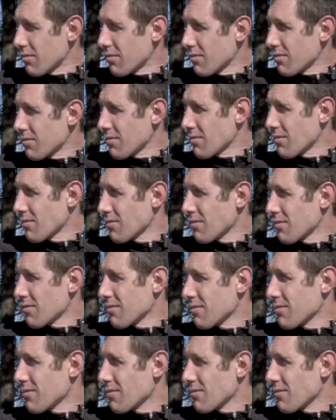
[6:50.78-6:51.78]

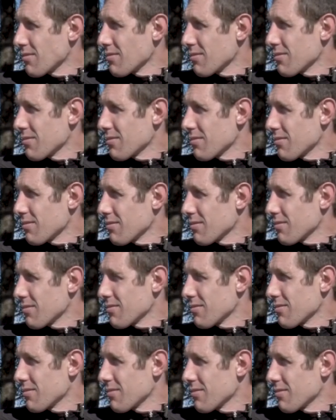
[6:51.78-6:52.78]

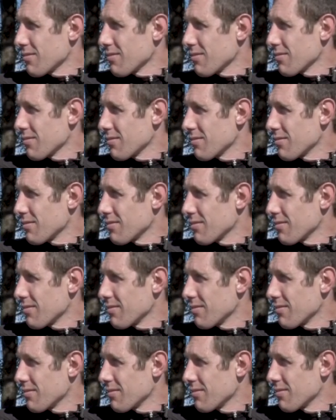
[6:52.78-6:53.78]

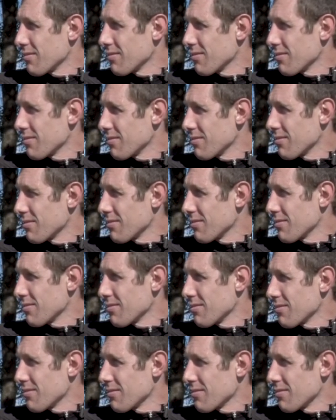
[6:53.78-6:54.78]

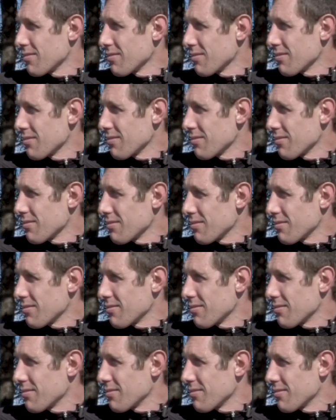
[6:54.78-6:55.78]

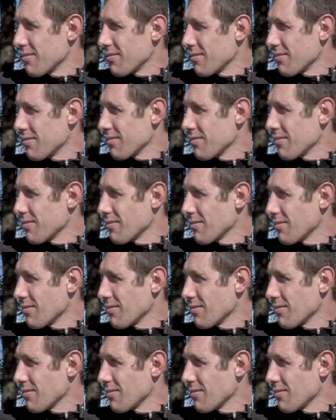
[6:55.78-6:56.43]
No words are spoken by the person on screen.